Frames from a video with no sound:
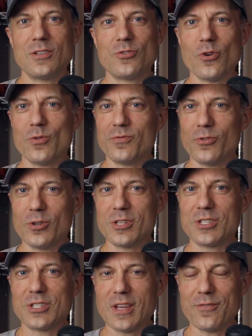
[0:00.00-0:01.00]
Drone
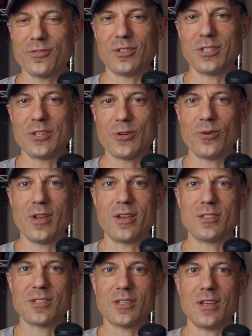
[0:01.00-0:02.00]
footage definitely
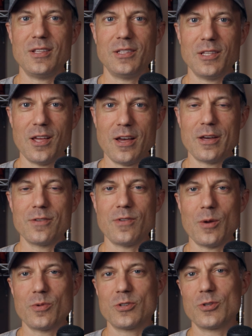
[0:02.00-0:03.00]
creates a lot of
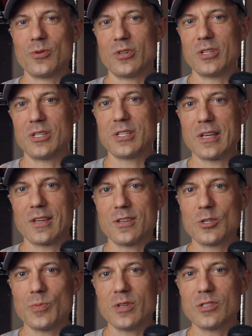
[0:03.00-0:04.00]
opportunity to take
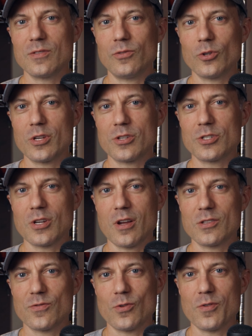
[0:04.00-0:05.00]
expensive looking
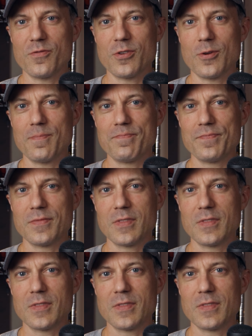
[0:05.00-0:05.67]
shots for a film.